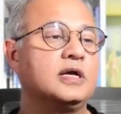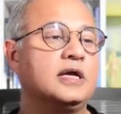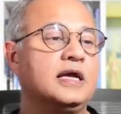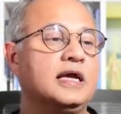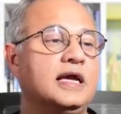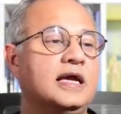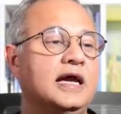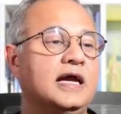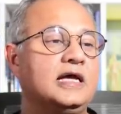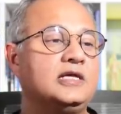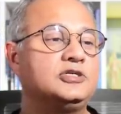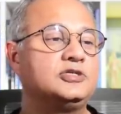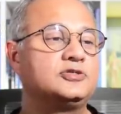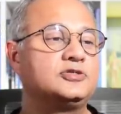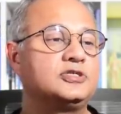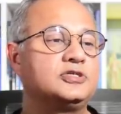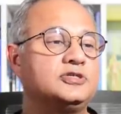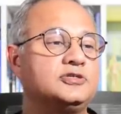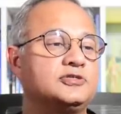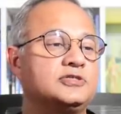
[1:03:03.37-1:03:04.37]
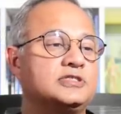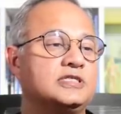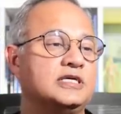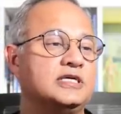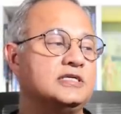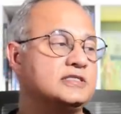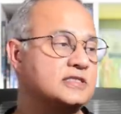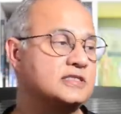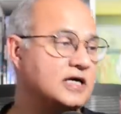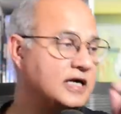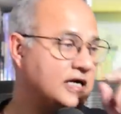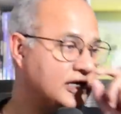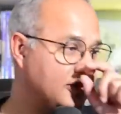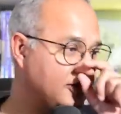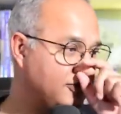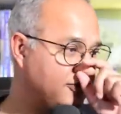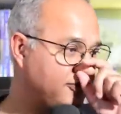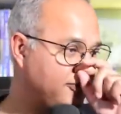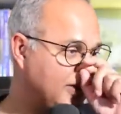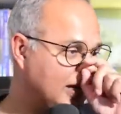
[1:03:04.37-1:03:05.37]
Andrew Teo says, Are you
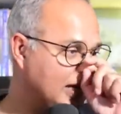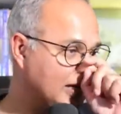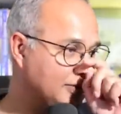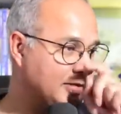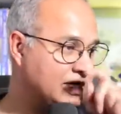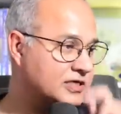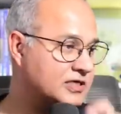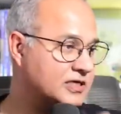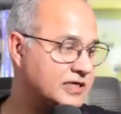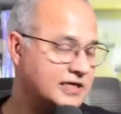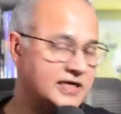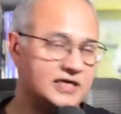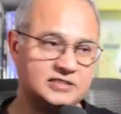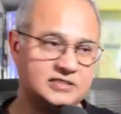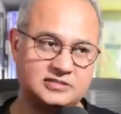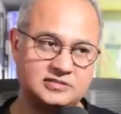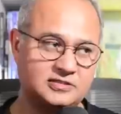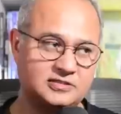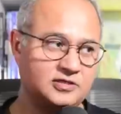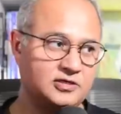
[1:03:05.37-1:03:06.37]
feeling better? Yes.